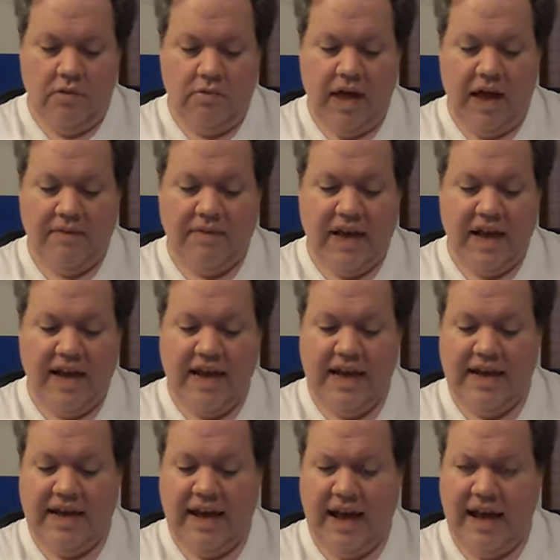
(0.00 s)
We have
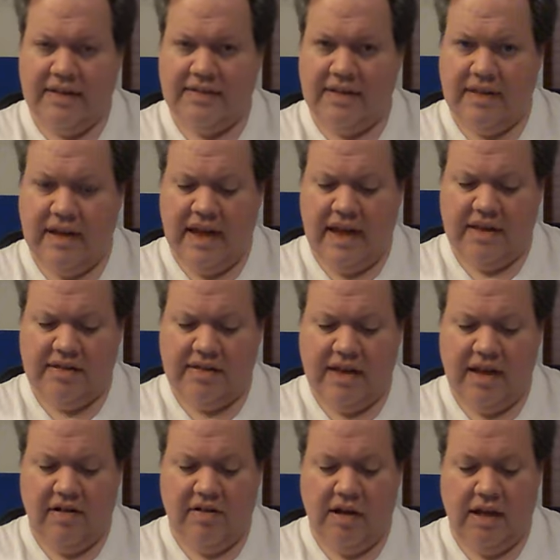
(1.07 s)
Katie Cassidy as
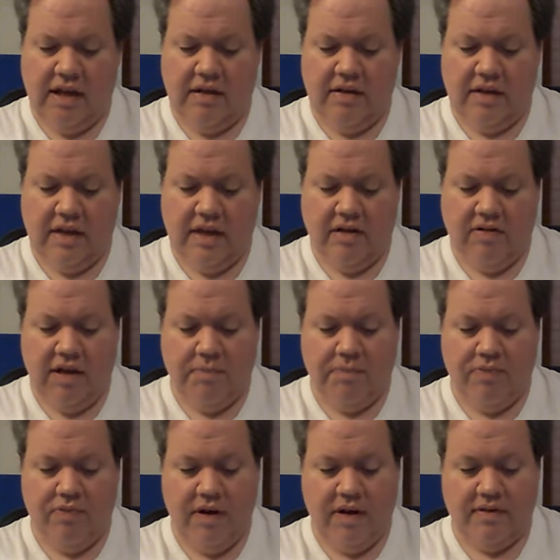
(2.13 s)
Kelly, Kelly
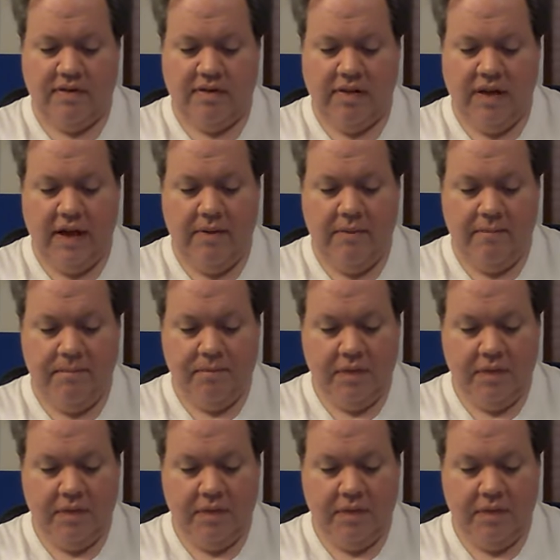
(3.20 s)
Presley,